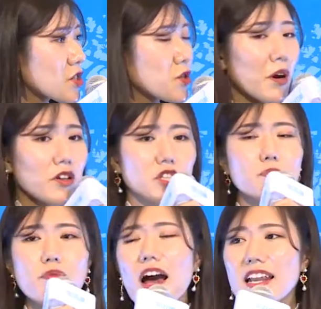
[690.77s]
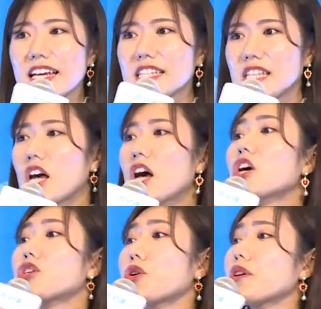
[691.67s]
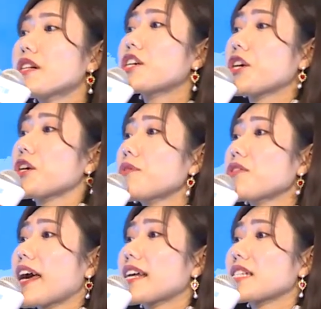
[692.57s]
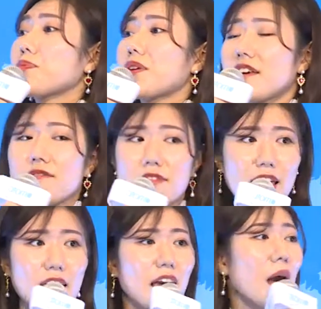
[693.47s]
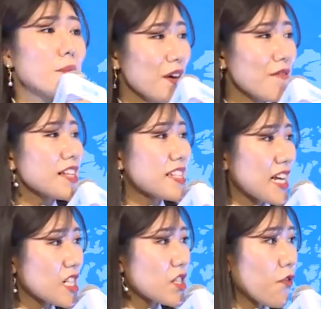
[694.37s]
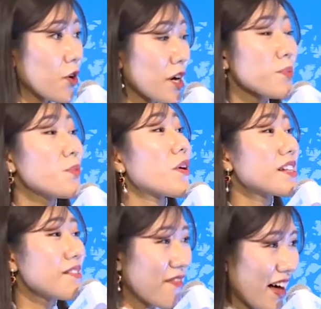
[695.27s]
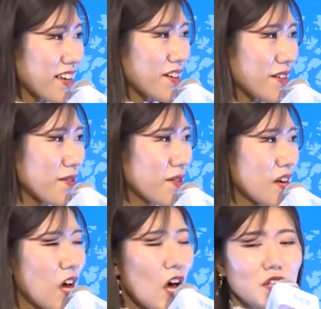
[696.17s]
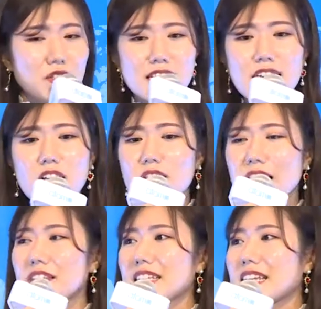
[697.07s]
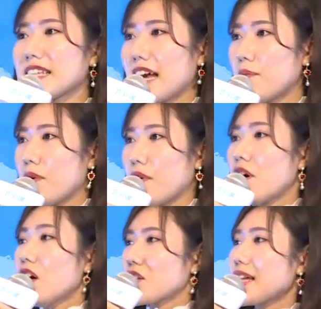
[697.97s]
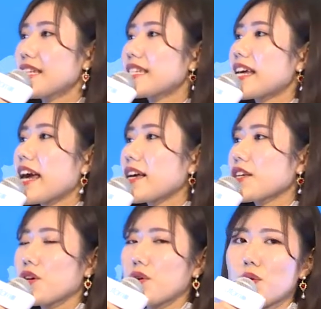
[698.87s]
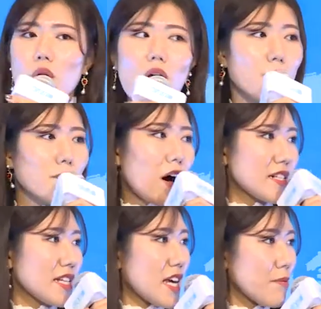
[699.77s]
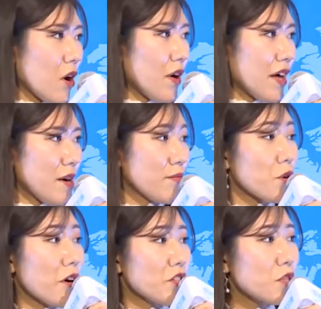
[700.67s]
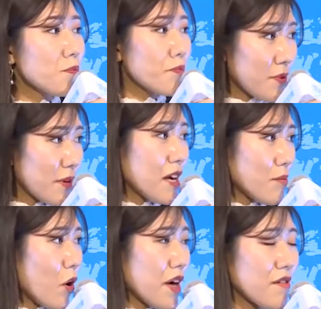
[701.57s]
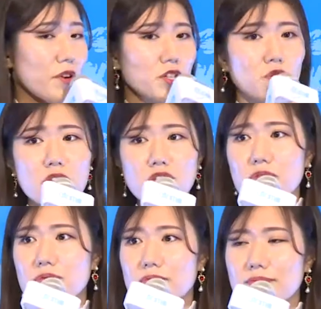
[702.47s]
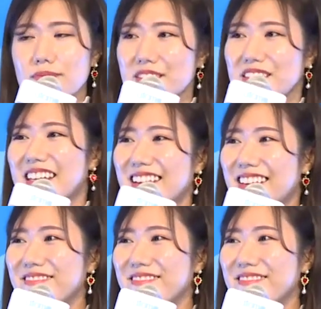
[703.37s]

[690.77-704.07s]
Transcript: to purchase products, you will accumulate PV. PV stands for point value. So let's take a look at this example. So let's say you bought HemoHIM. you purchased HemoHIM for 200 just kidding,